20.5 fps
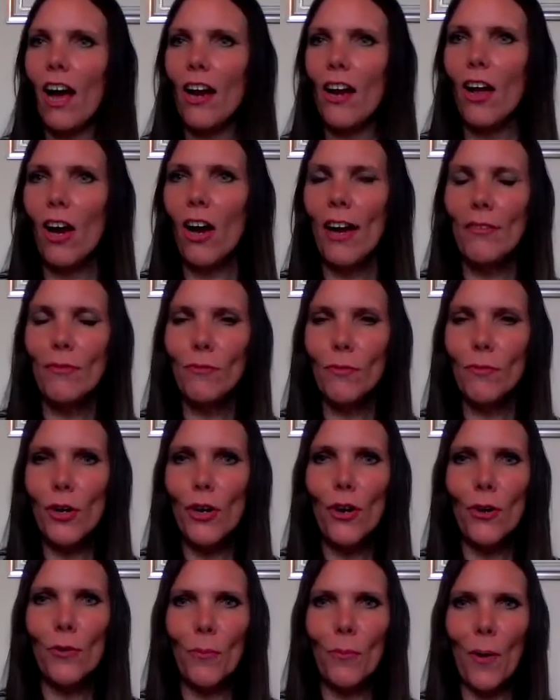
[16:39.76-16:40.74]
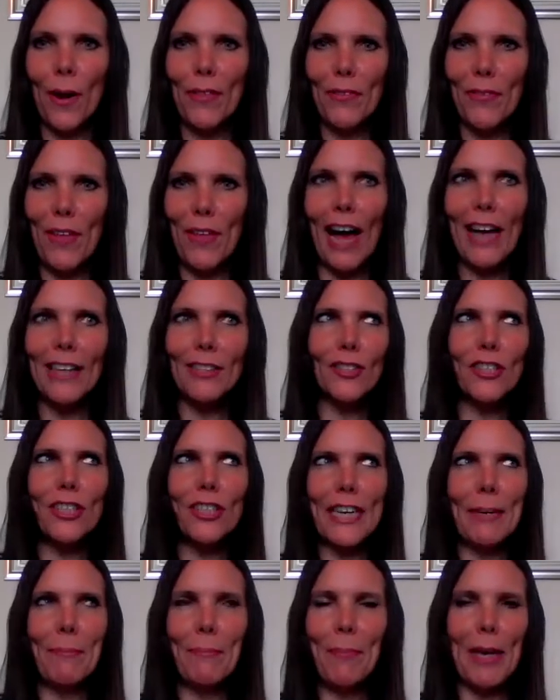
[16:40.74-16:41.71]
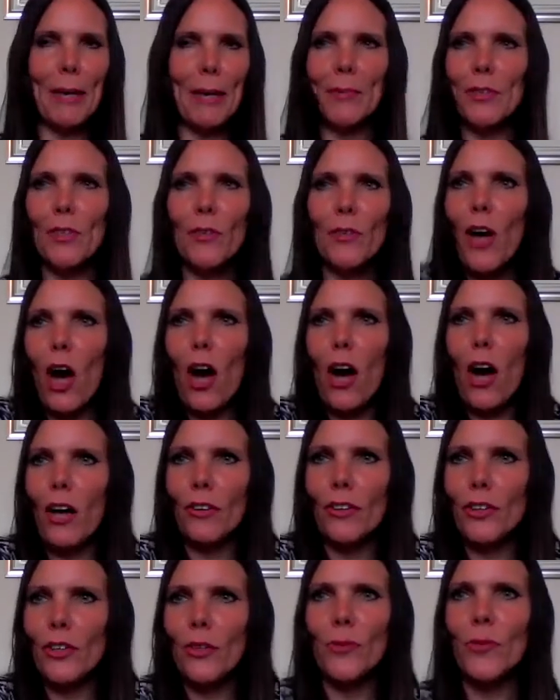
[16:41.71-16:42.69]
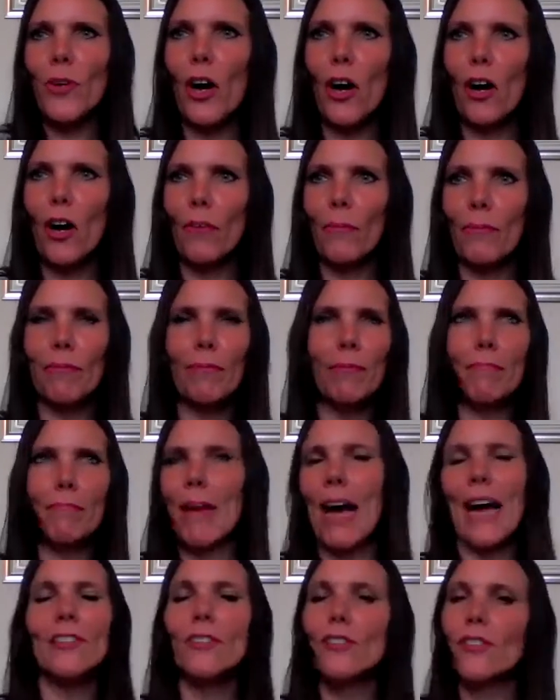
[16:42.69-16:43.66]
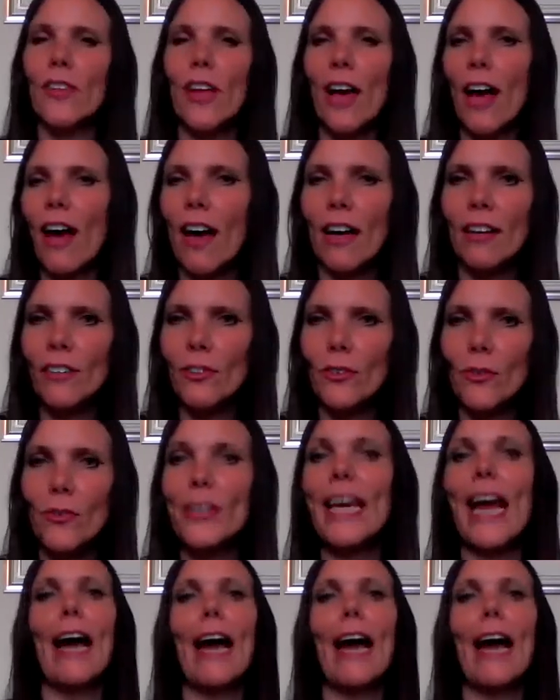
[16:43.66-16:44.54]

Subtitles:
live room with actually people. You can't match that. You